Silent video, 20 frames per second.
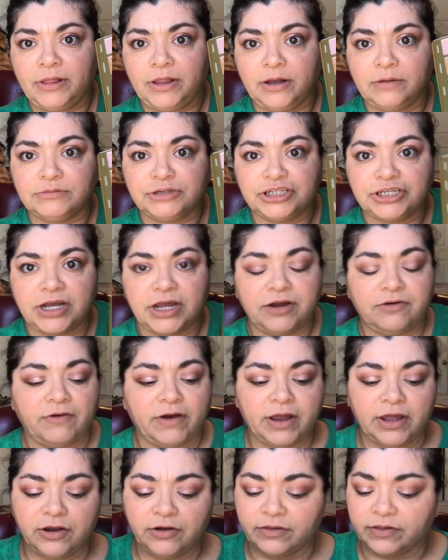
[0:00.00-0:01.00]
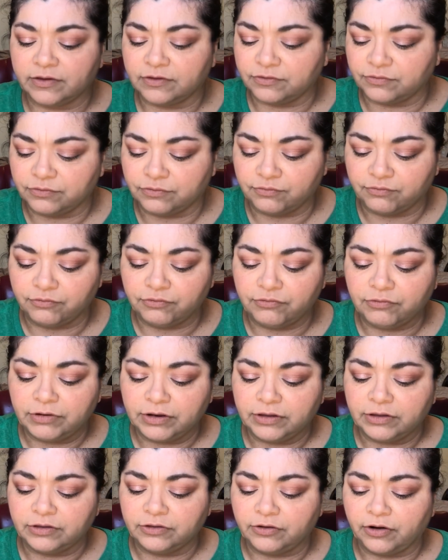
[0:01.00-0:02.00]
plum shade right here, this
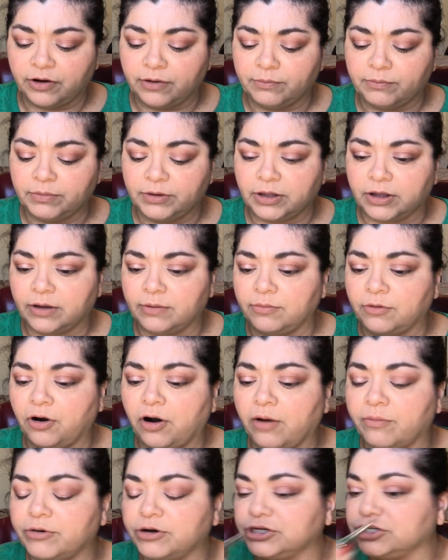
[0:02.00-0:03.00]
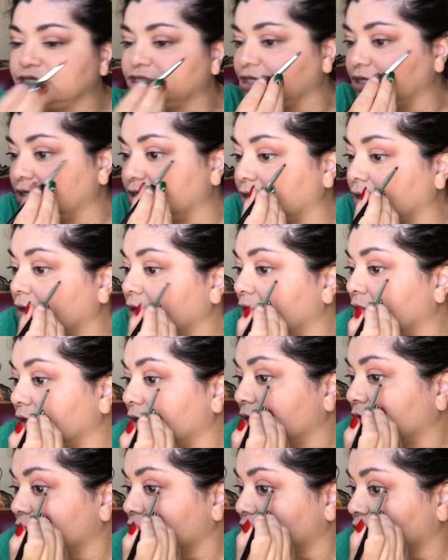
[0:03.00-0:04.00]
really dark plum aubergine
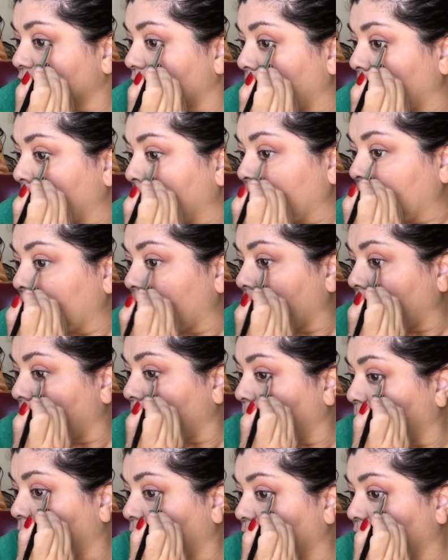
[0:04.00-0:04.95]
shade, and we're